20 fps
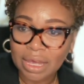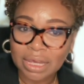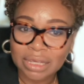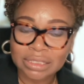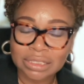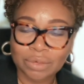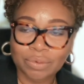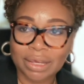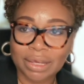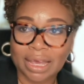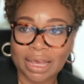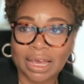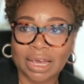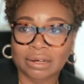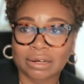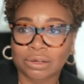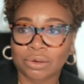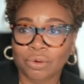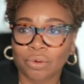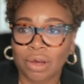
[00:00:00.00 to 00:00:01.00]
So
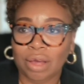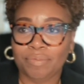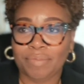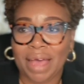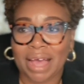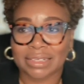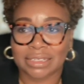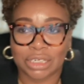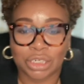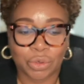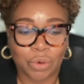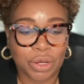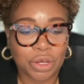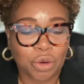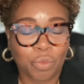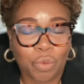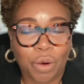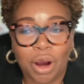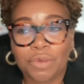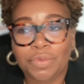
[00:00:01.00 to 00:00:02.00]
again, going back to knowing
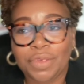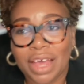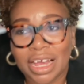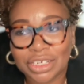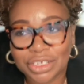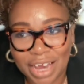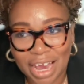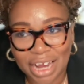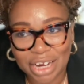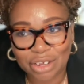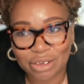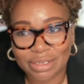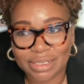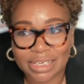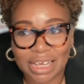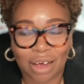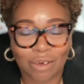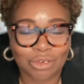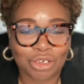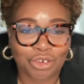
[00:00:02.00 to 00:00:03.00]
your worth, educating
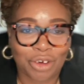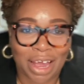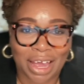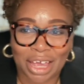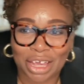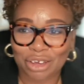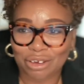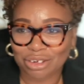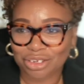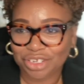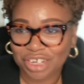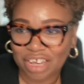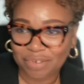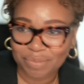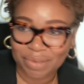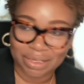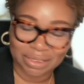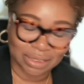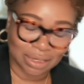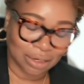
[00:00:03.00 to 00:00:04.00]
yourself, tracking your
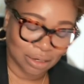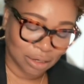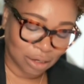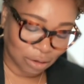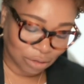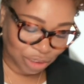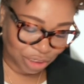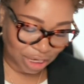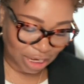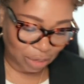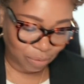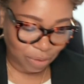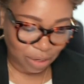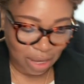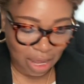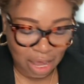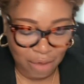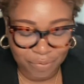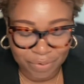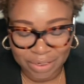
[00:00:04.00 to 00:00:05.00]
achievements, and negotiating with
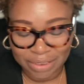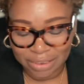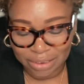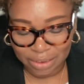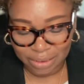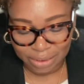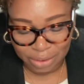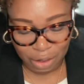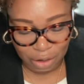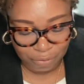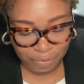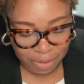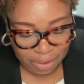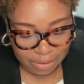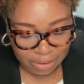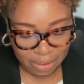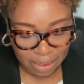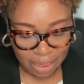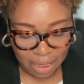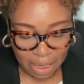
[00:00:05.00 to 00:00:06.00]
confidence and assertiveness